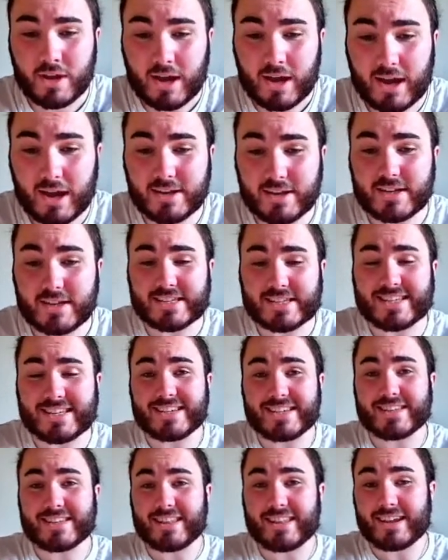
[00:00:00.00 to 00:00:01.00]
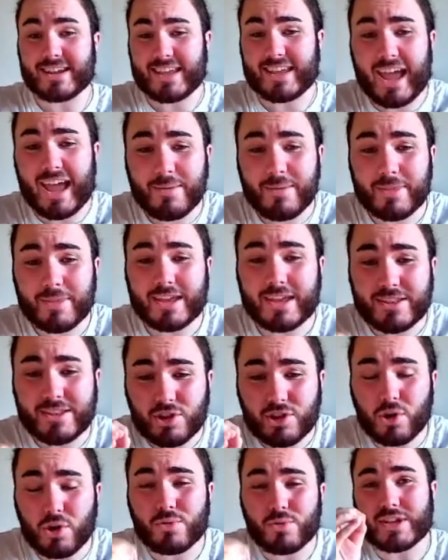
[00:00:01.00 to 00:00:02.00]
And assisting that game, he
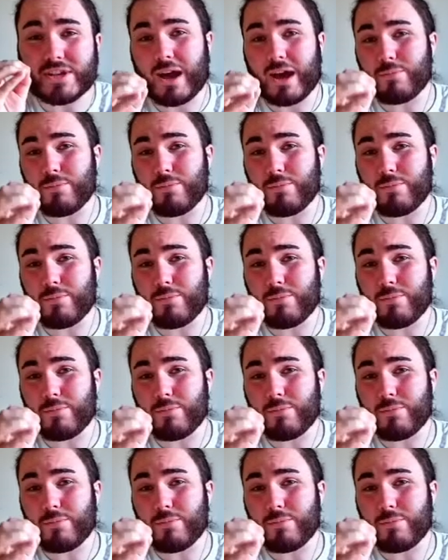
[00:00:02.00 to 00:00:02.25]
knows how